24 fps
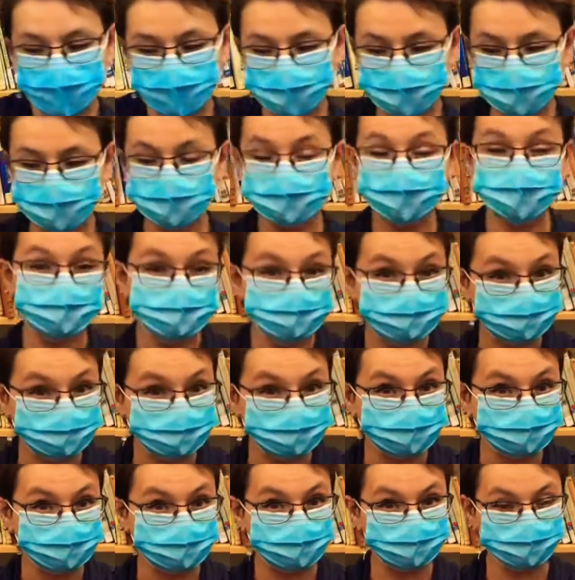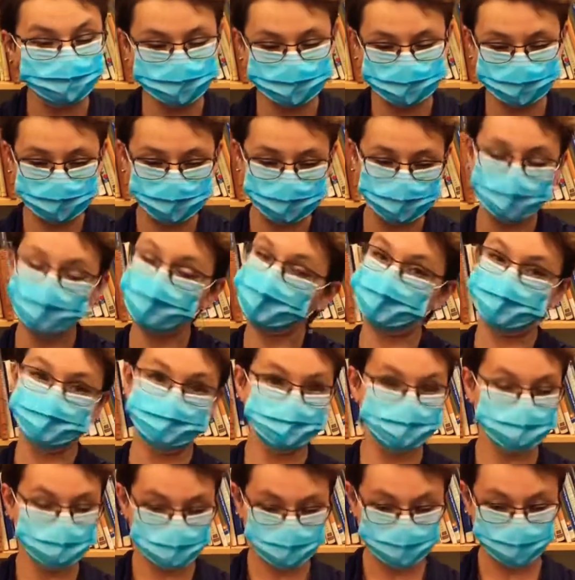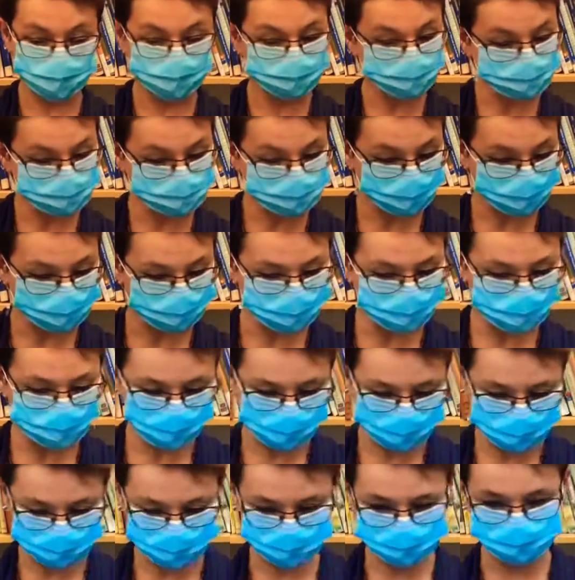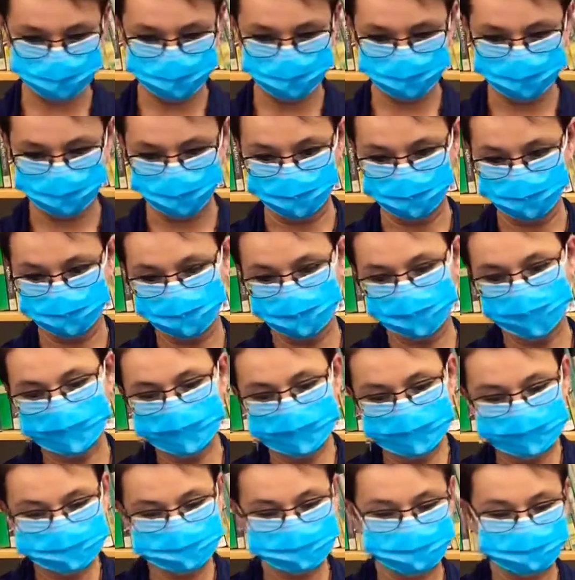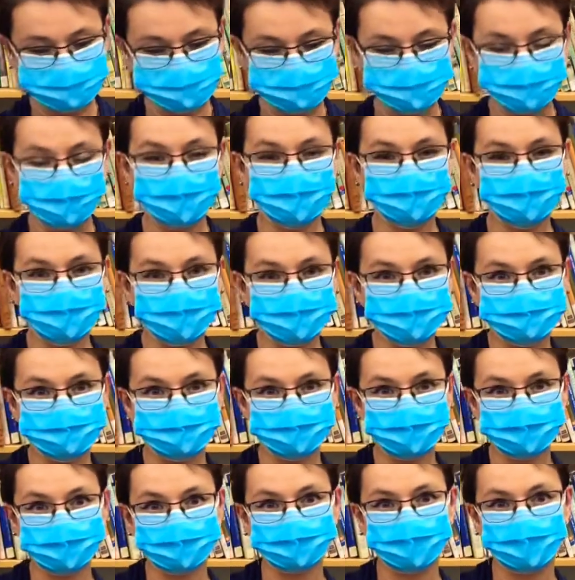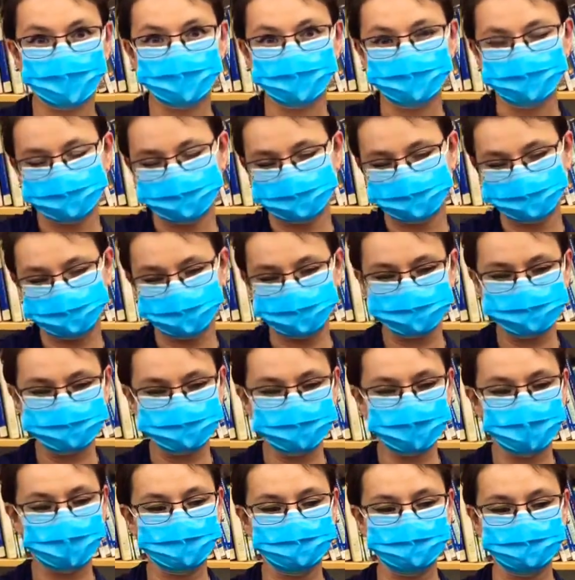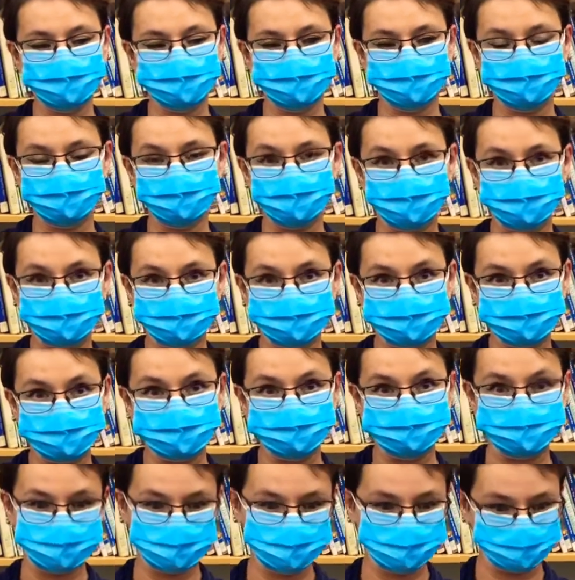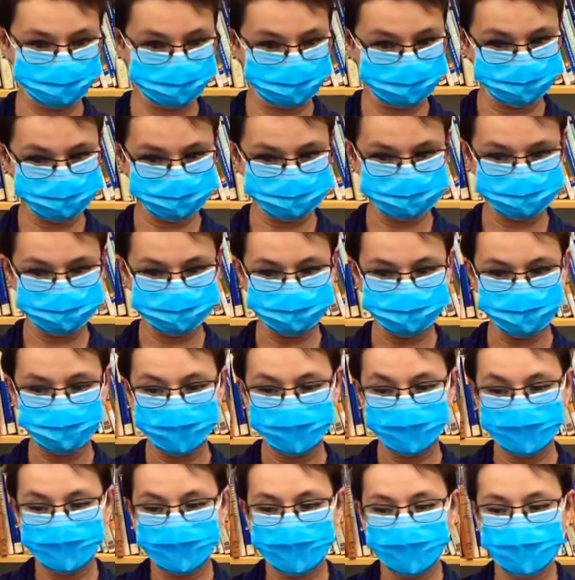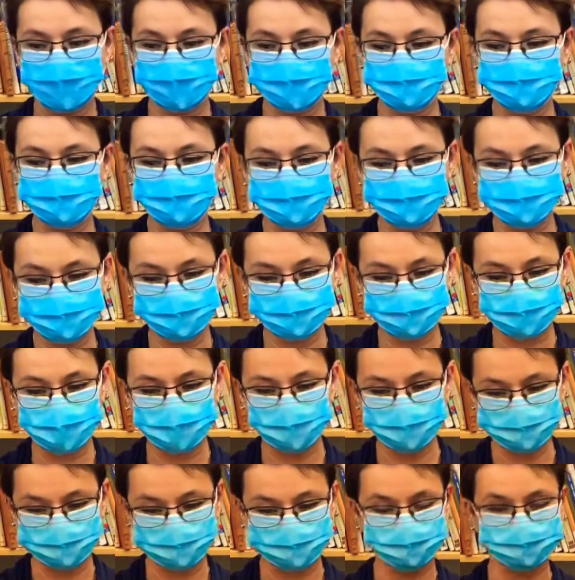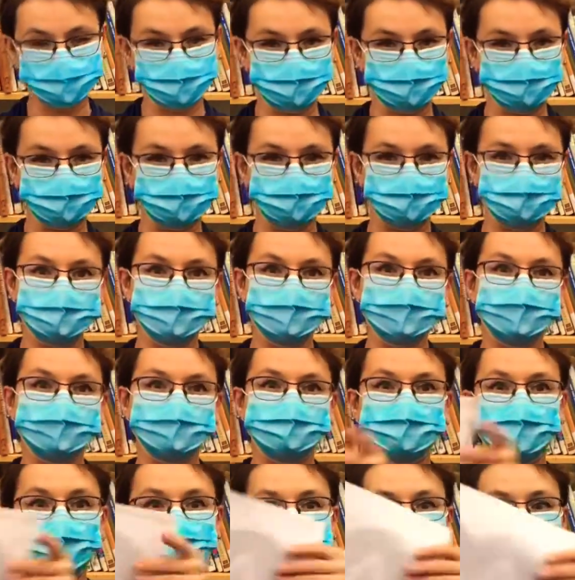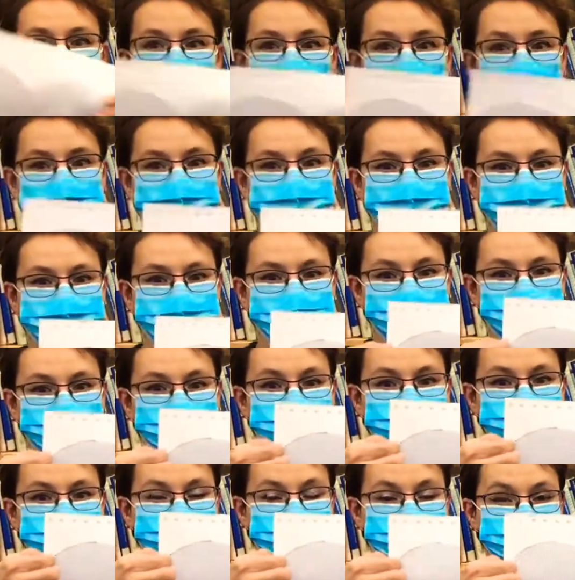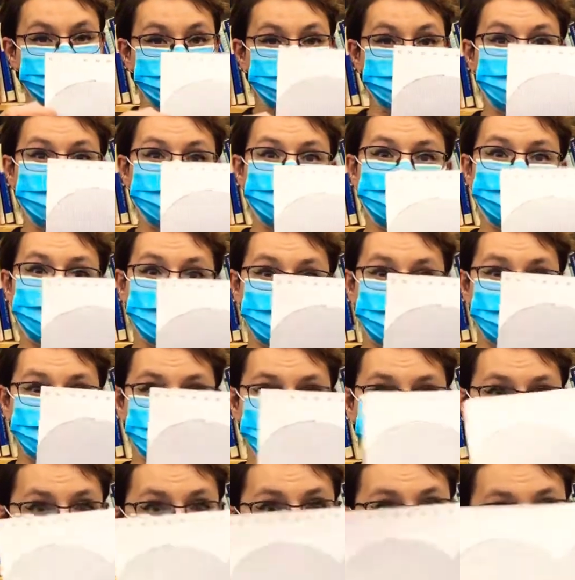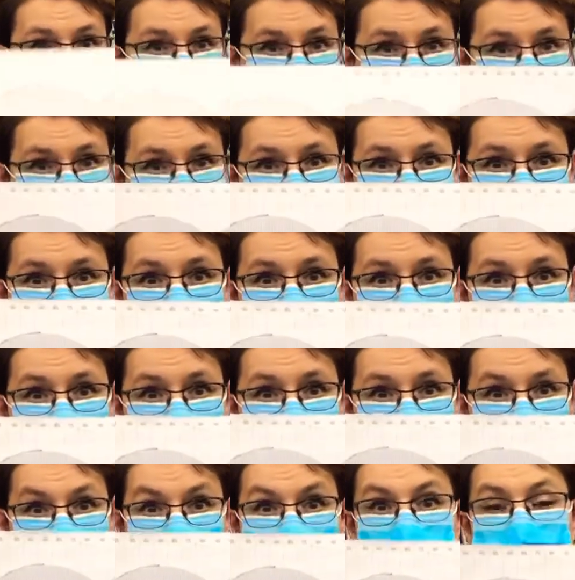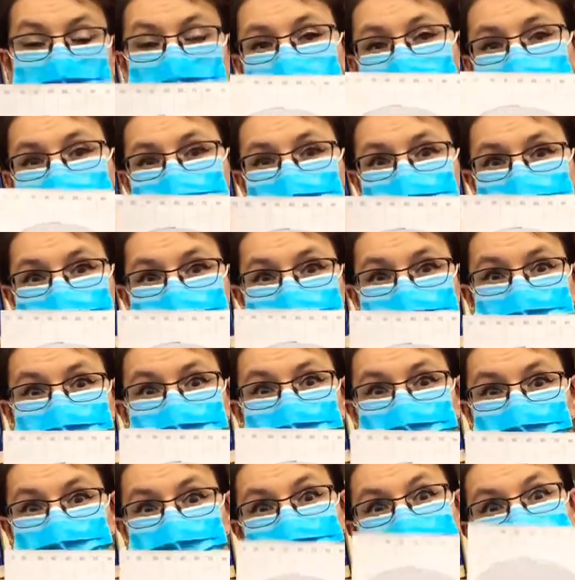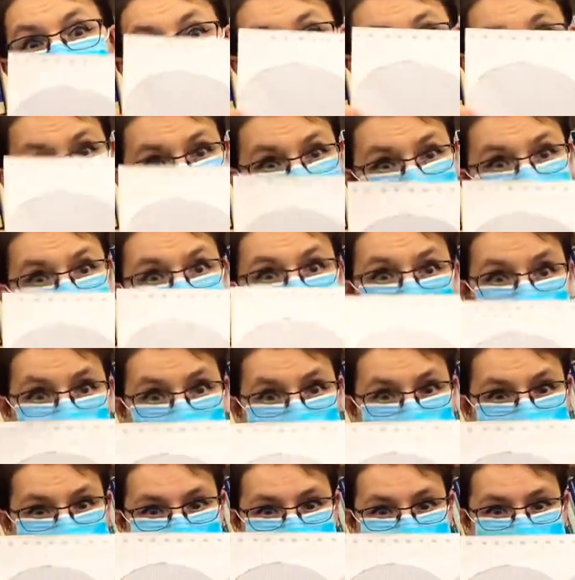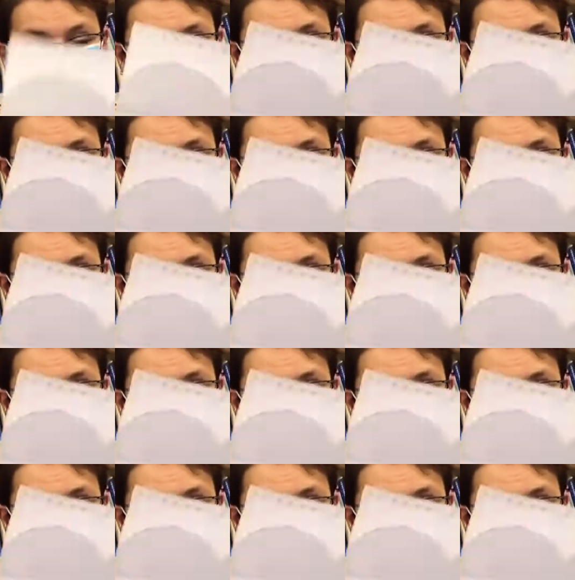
The next thing you're going to do is get started on the folding. So you always want to let your first couple of pages be loose. And we've calculated that for every single line on this design, you want to fold over 2 pages.